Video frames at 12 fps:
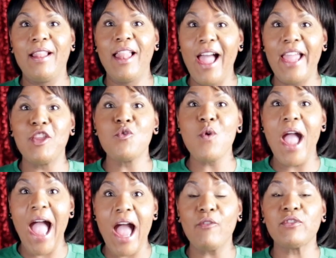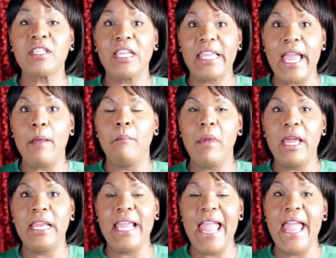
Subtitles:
Like you have to get money.